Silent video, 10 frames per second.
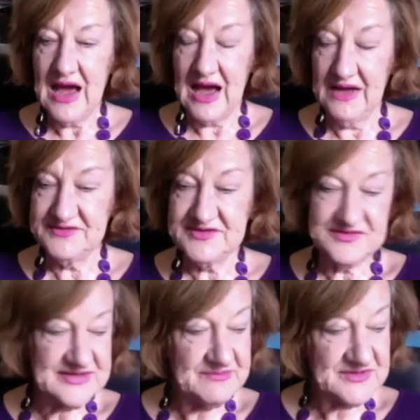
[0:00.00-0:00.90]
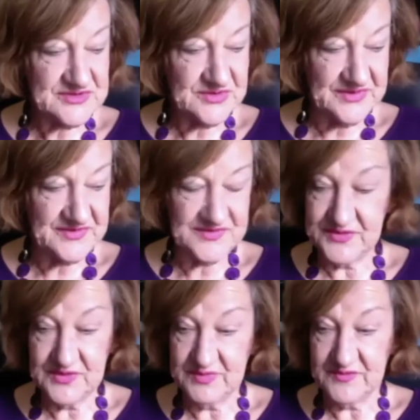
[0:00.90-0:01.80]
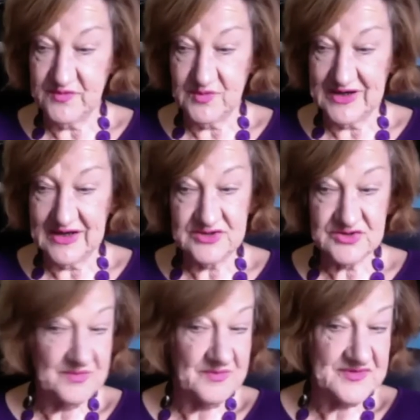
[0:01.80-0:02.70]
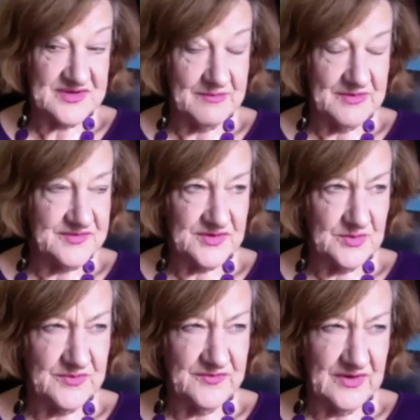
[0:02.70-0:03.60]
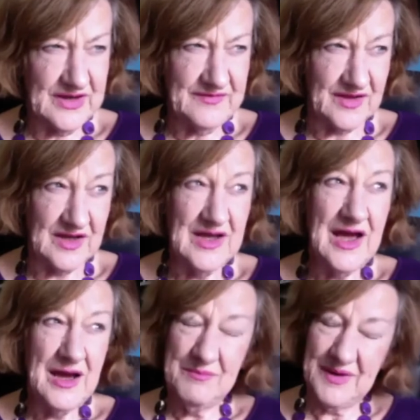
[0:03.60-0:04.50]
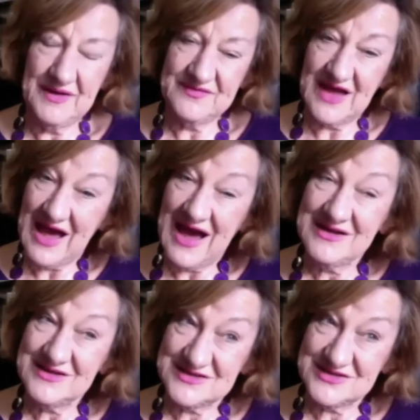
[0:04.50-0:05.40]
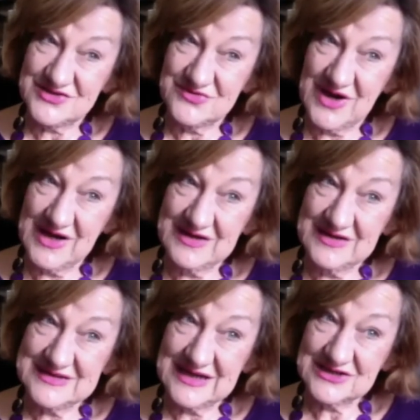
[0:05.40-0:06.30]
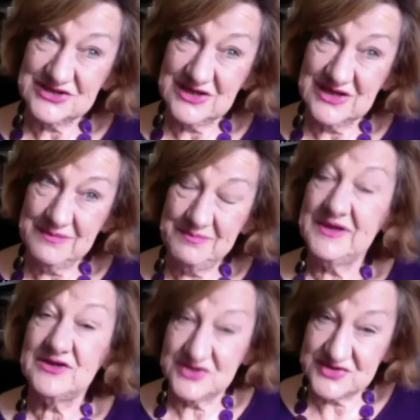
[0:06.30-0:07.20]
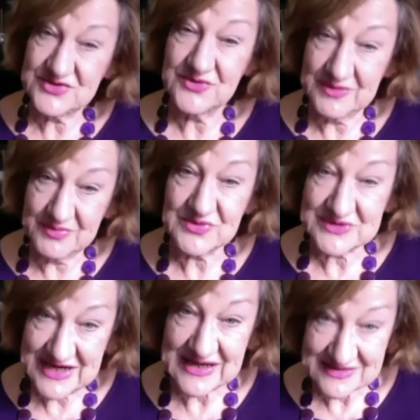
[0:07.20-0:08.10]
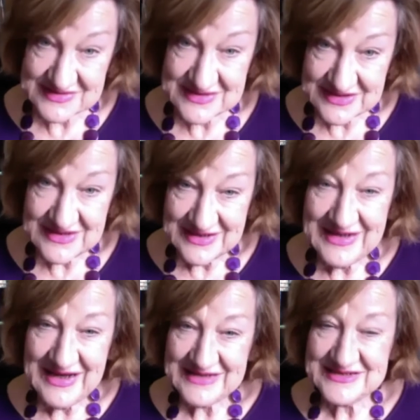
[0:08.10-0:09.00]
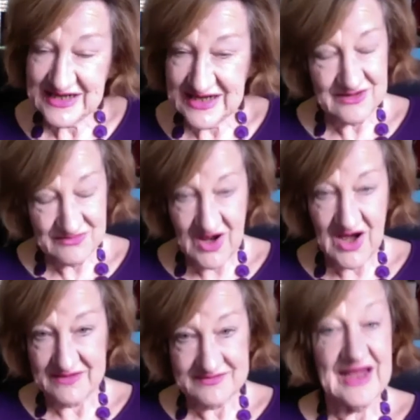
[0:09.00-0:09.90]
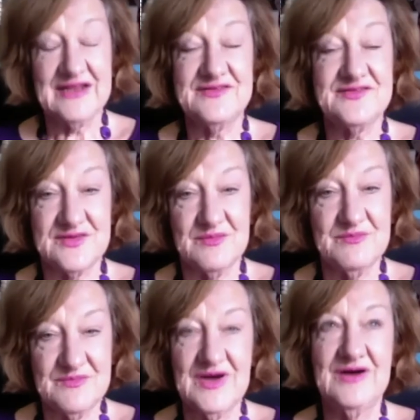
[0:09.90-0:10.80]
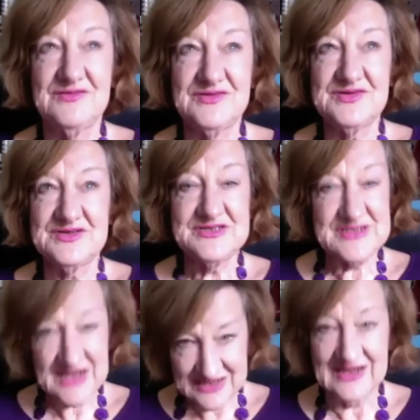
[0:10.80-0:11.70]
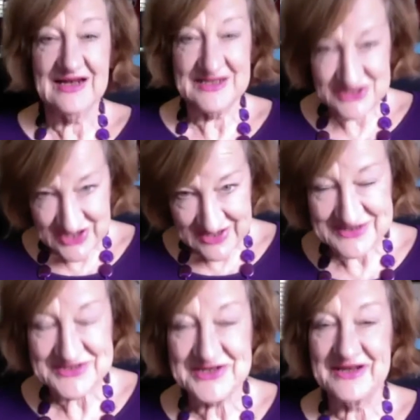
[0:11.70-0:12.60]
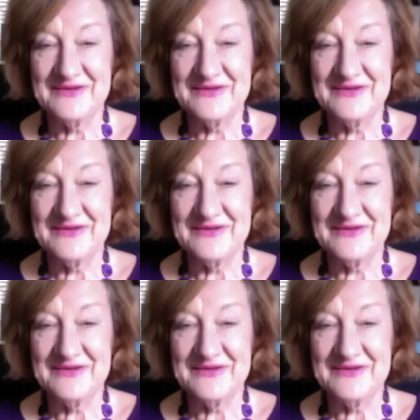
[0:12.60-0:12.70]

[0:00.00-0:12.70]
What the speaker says: And so some stories are suitable for one age group and some are suitable another. But the hardest to write is actually picture storybook text to get it right. That is the most technically challenging.